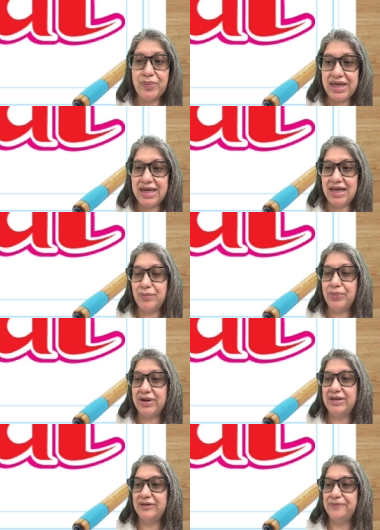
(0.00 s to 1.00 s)
Beat
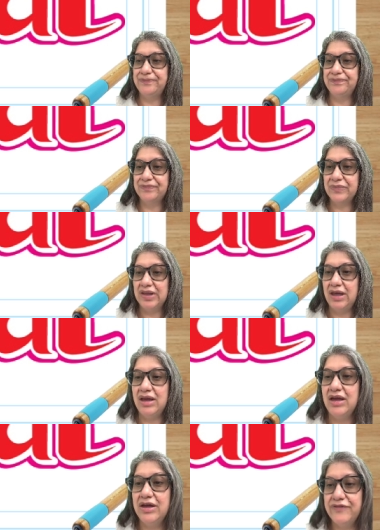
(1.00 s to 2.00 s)
imprint.
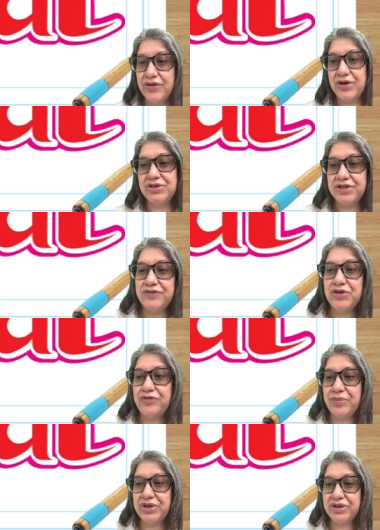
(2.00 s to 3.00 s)
For those of you
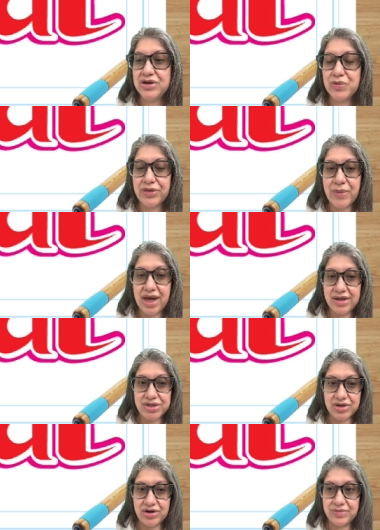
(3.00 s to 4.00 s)
familiar with manga
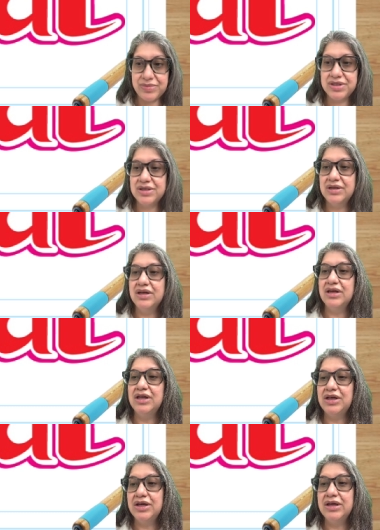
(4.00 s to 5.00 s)
terms,
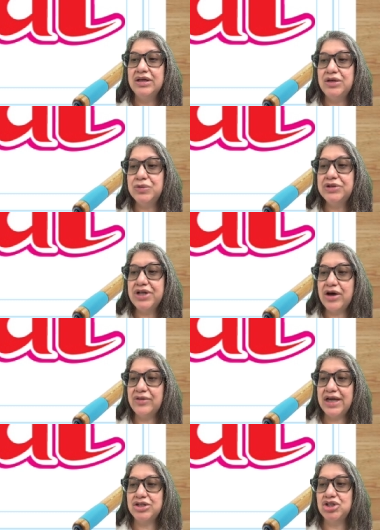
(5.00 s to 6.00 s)
you will know
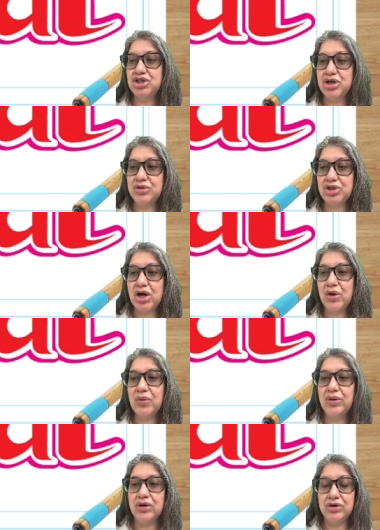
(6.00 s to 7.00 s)
that
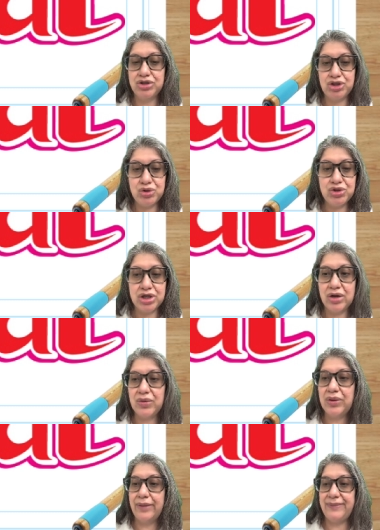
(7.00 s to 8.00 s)
shoujo or
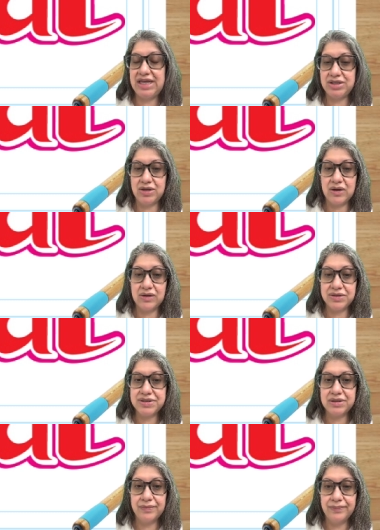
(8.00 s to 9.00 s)
shujo means
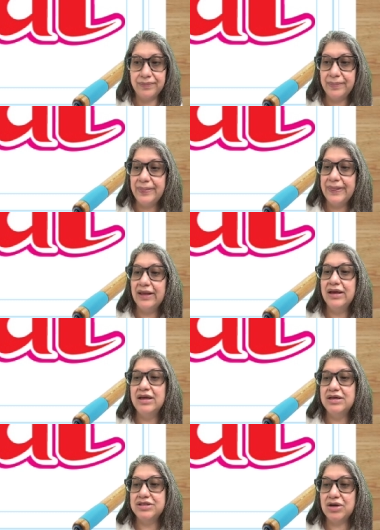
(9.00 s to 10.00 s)
girls.
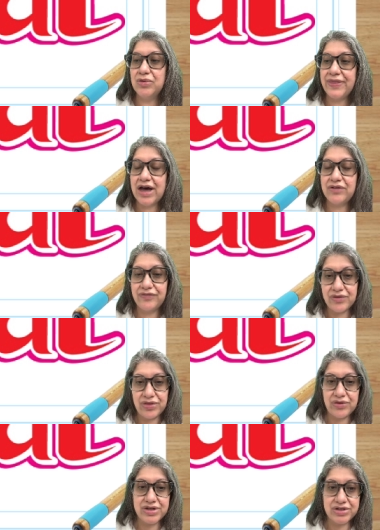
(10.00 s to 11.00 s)
So without
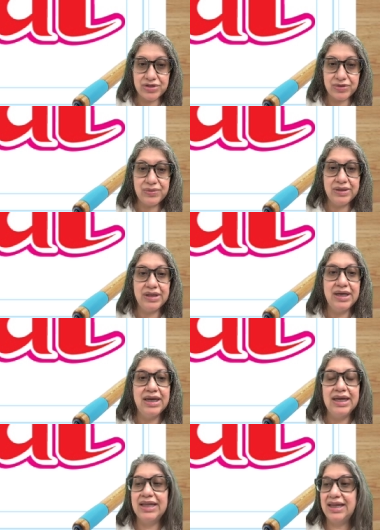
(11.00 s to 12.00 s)
further ado,
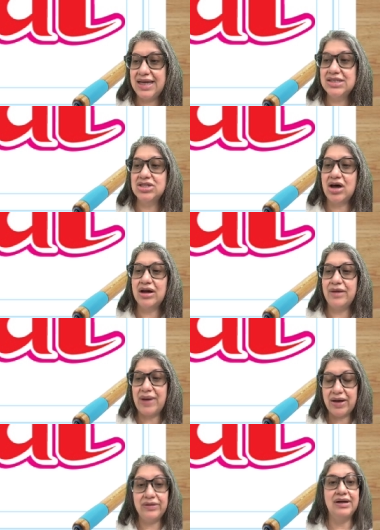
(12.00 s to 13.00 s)
let's talk
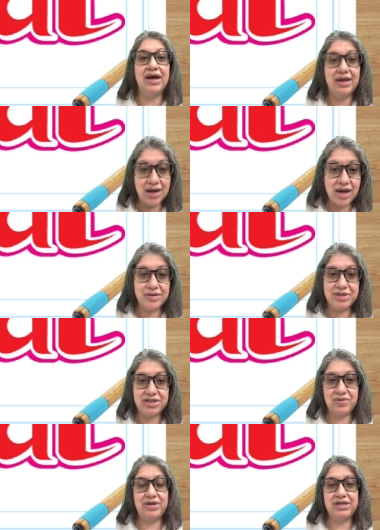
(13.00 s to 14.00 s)
about anonymous
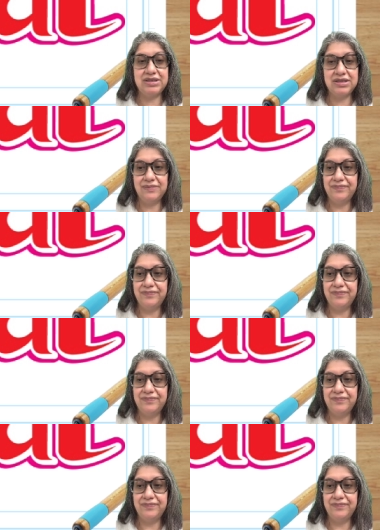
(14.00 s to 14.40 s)
noise.